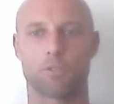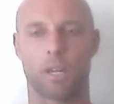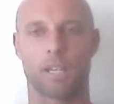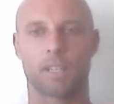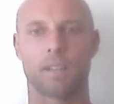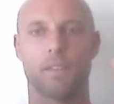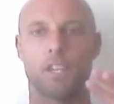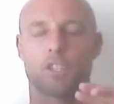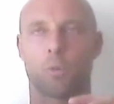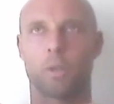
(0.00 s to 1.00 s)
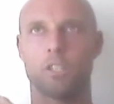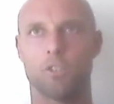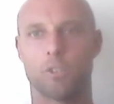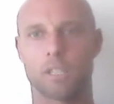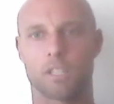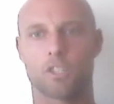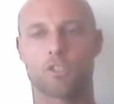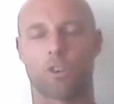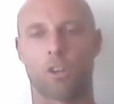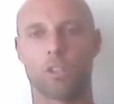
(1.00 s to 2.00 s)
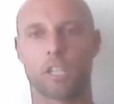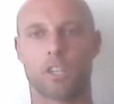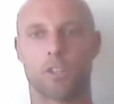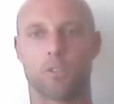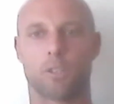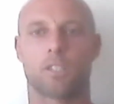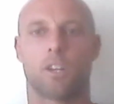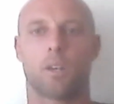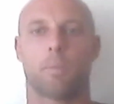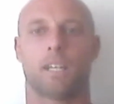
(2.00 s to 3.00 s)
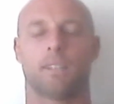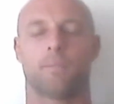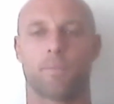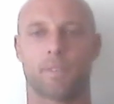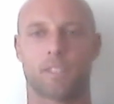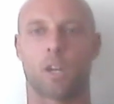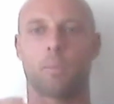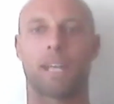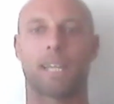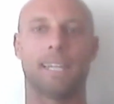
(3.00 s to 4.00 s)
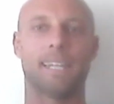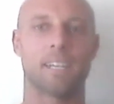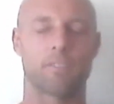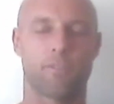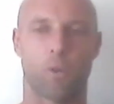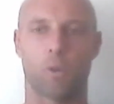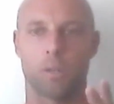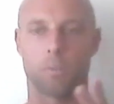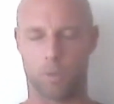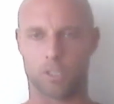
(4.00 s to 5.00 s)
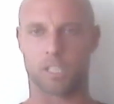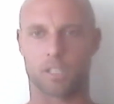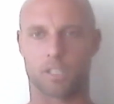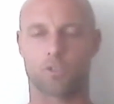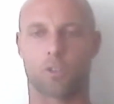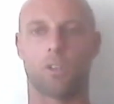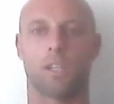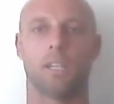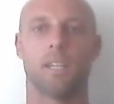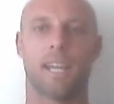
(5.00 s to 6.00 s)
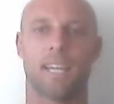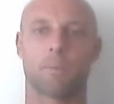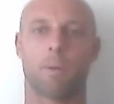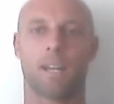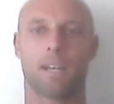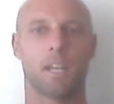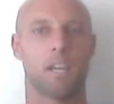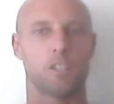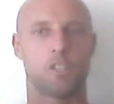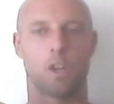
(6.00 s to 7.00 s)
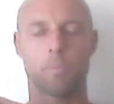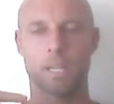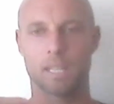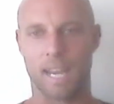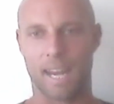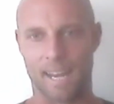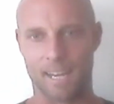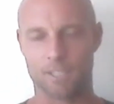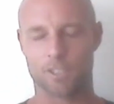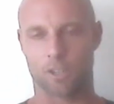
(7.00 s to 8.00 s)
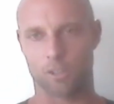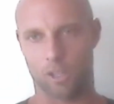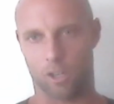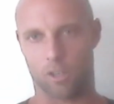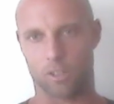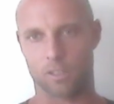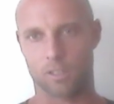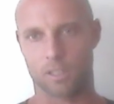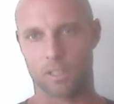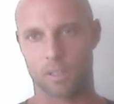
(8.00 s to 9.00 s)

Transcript: is running. So when you're doing the stroller cue, it's not about leaning forward and pushing the stroller. It's about, don't be in the air so long